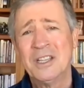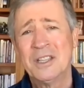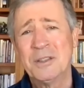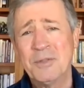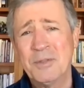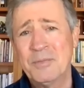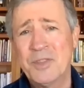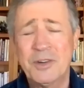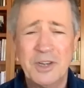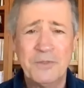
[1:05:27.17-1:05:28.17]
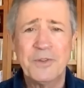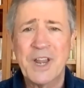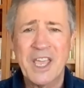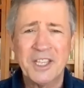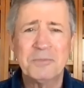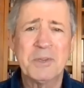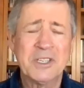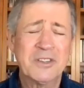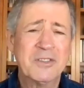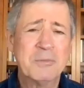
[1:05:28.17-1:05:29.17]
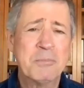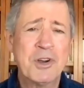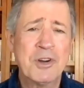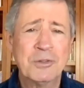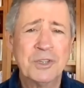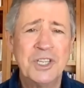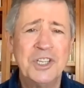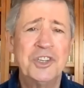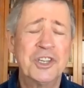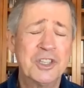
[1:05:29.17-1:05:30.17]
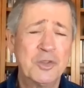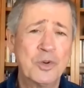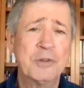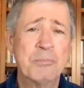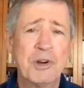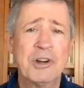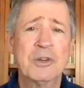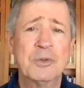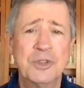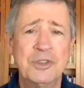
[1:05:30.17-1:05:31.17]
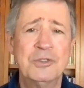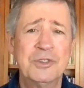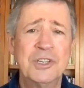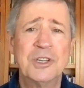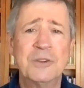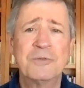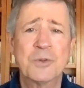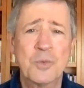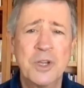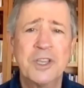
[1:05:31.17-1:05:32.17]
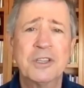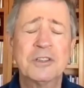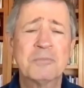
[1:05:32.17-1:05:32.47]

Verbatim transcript: the, there are different aspects of the Bardo teaching, and the word Bardo is used in different ways.